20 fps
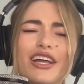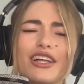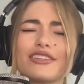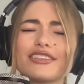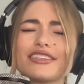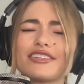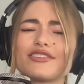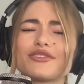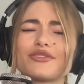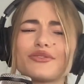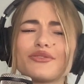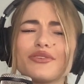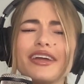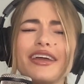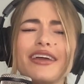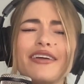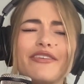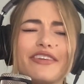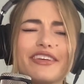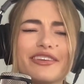Like
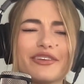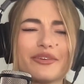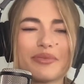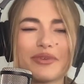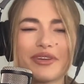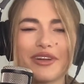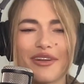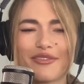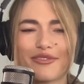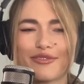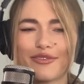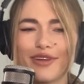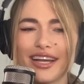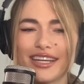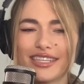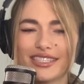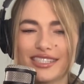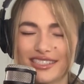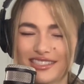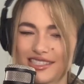gravy you put on
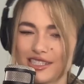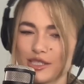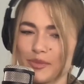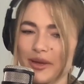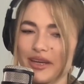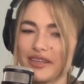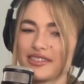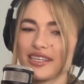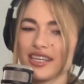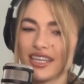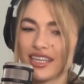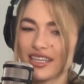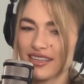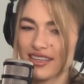rice. Is it spicy?